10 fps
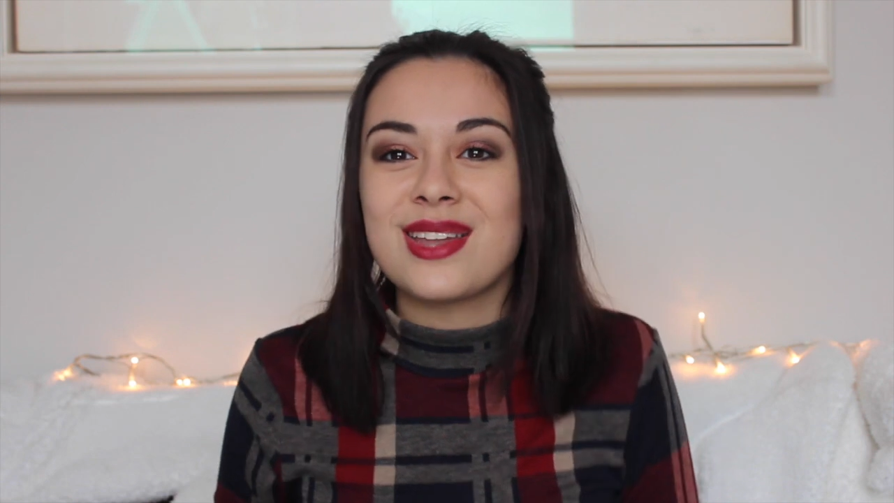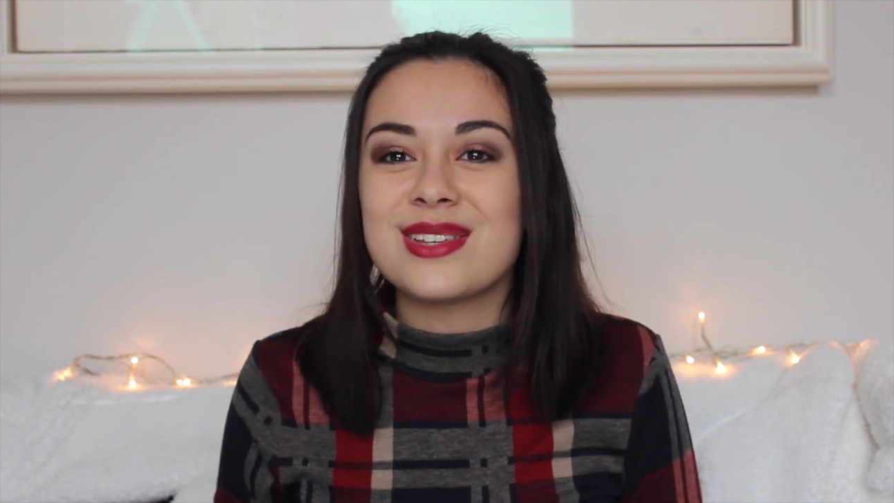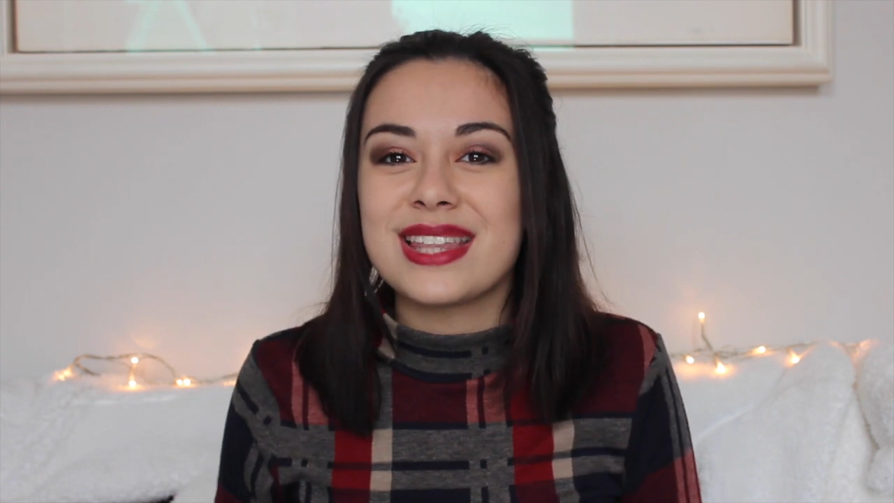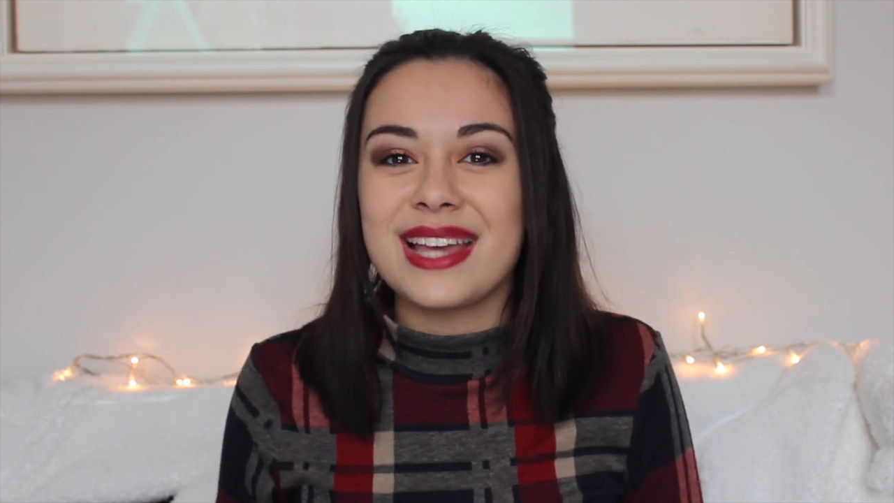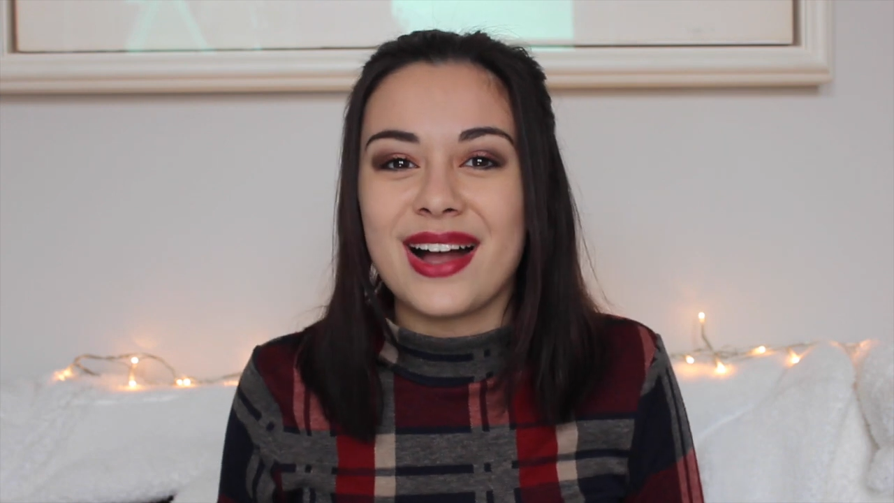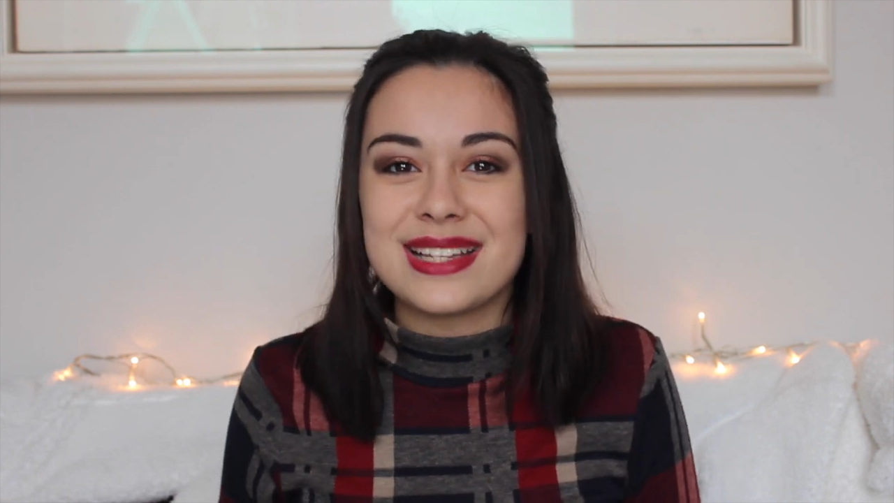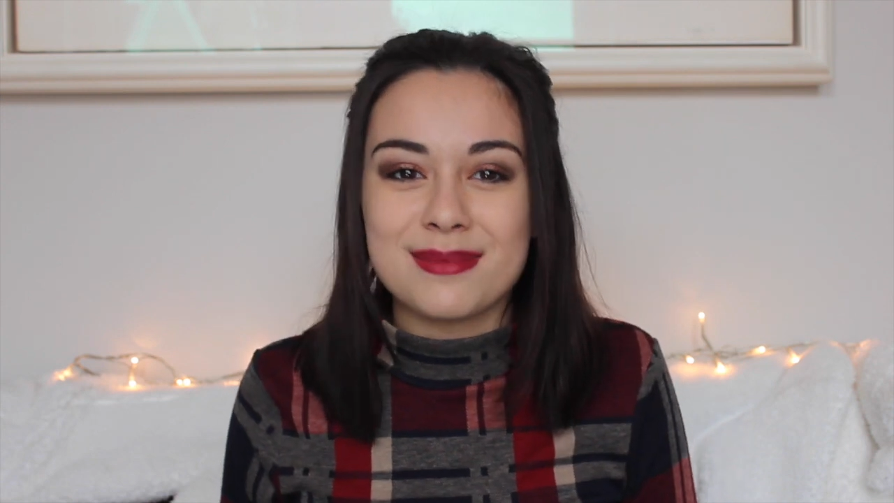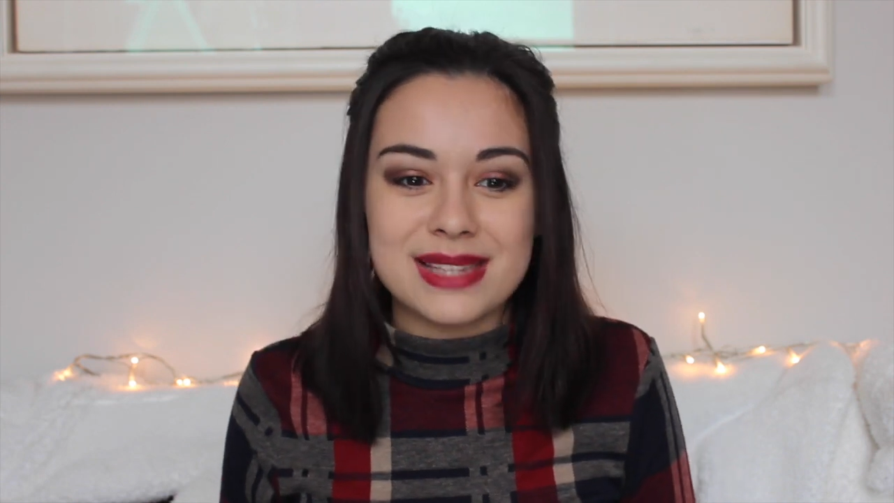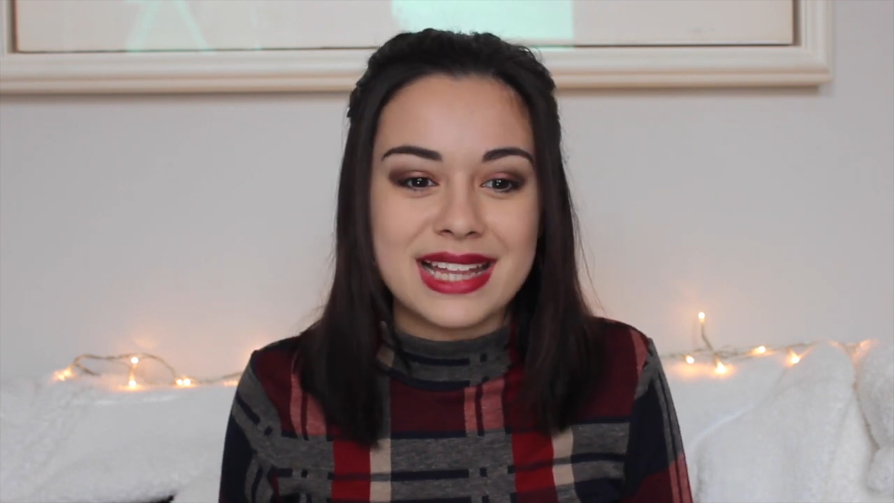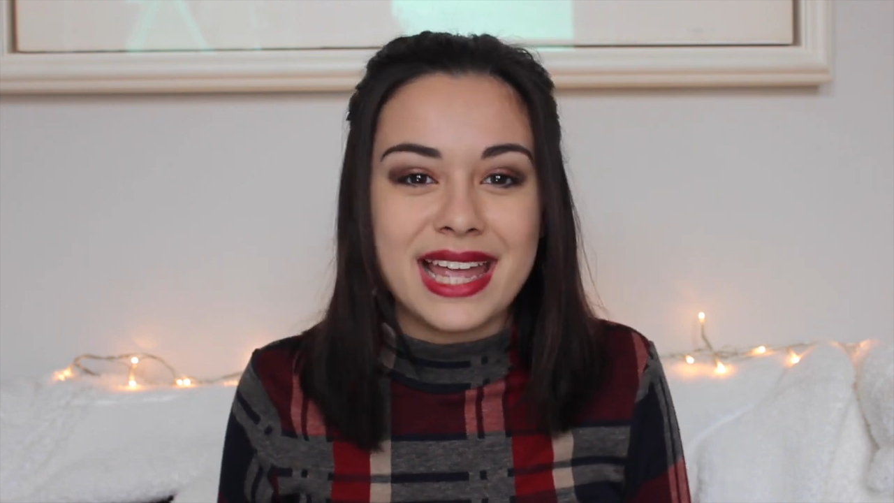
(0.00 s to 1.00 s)
So those are the
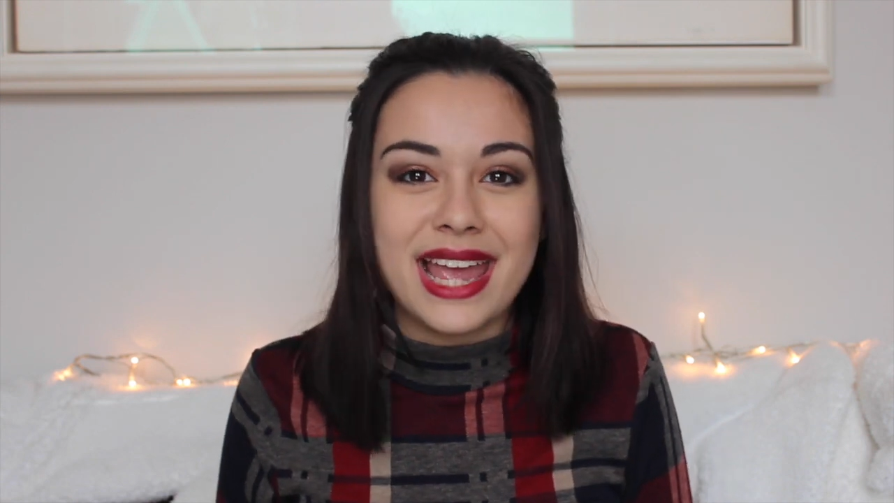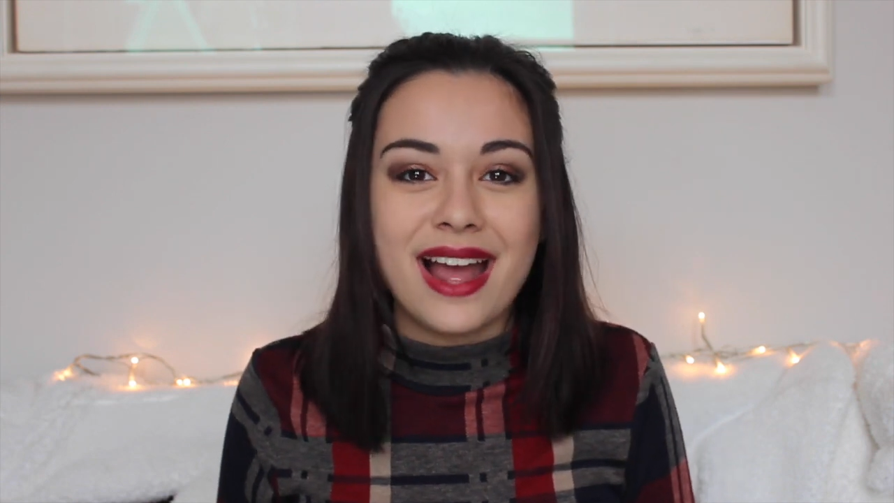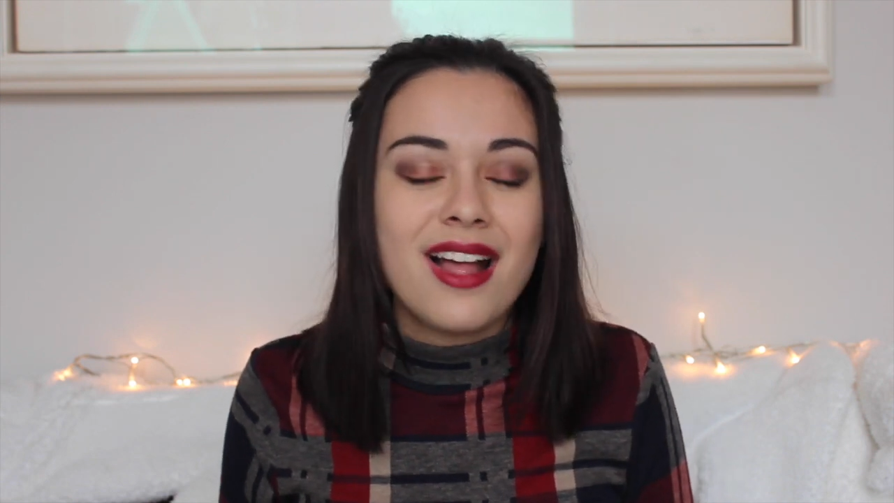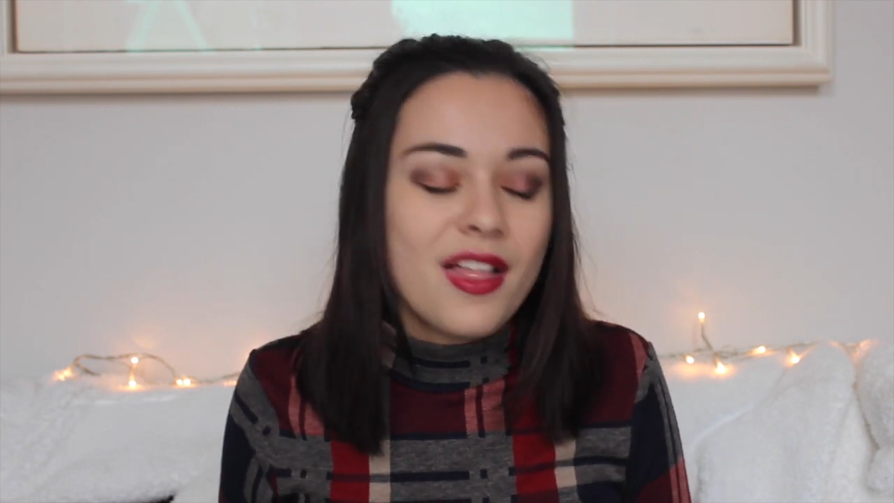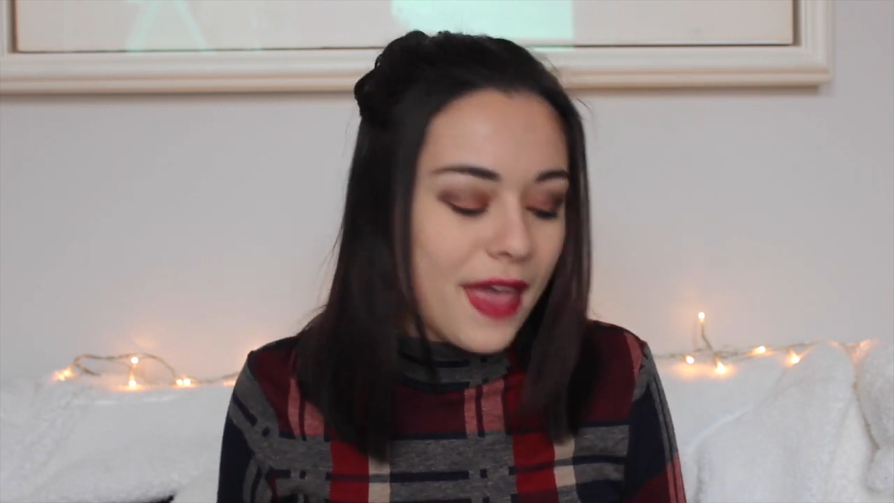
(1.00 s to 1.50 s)
items in here.